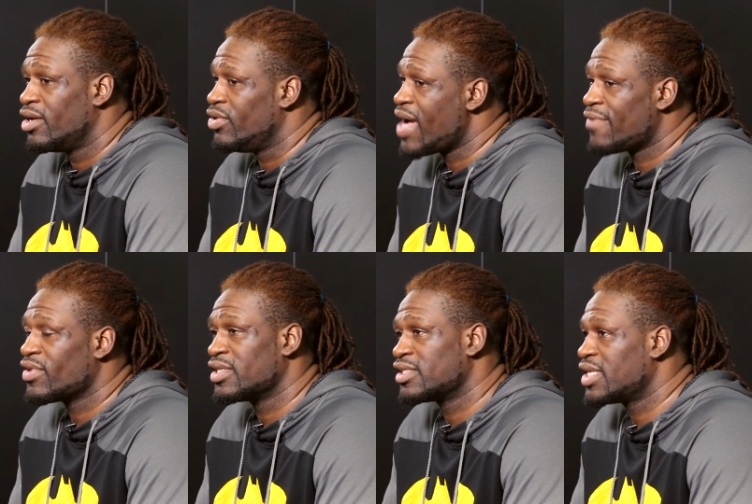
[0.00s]
you have
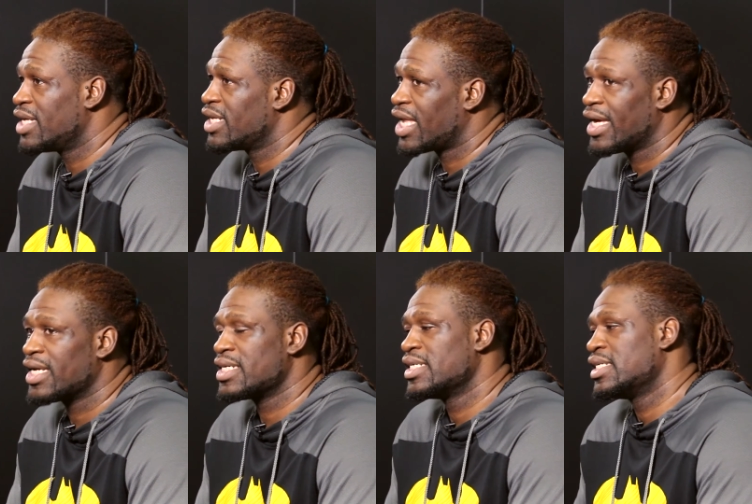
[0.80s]
to understand that, like,
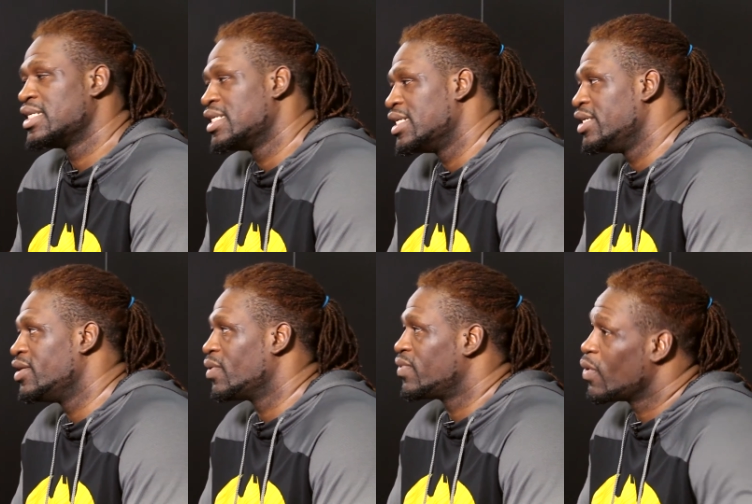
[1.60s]
you
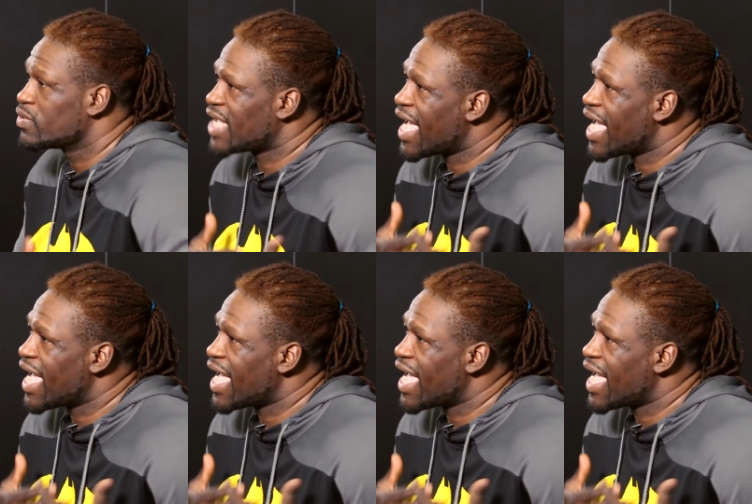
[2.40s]
know, those